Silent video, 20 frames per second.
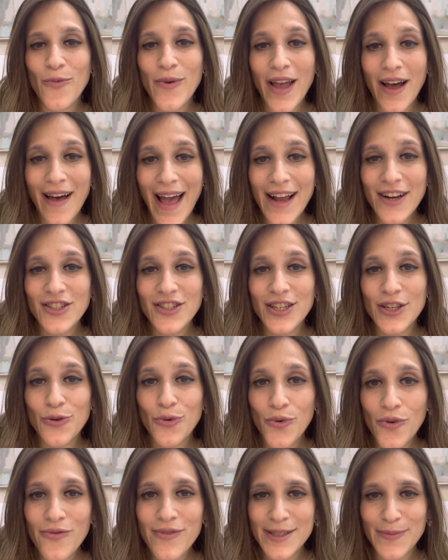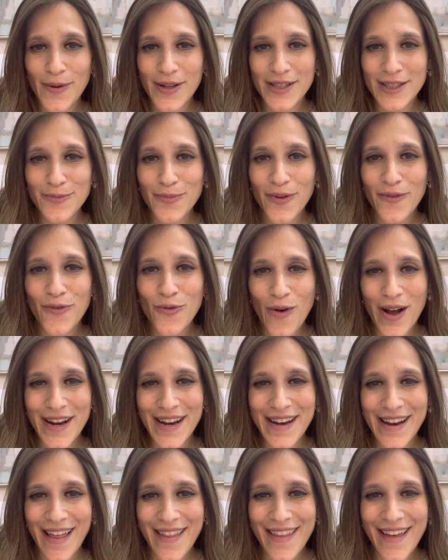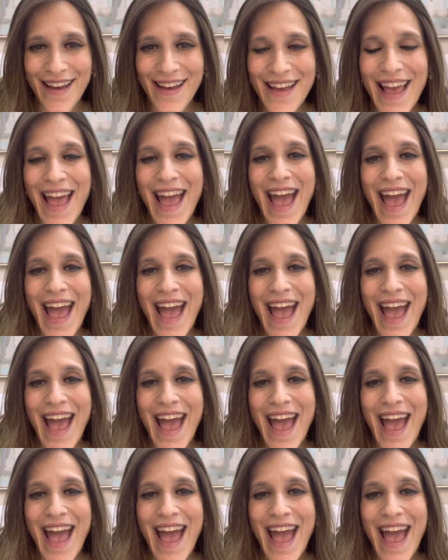We are actually all responsible for one another.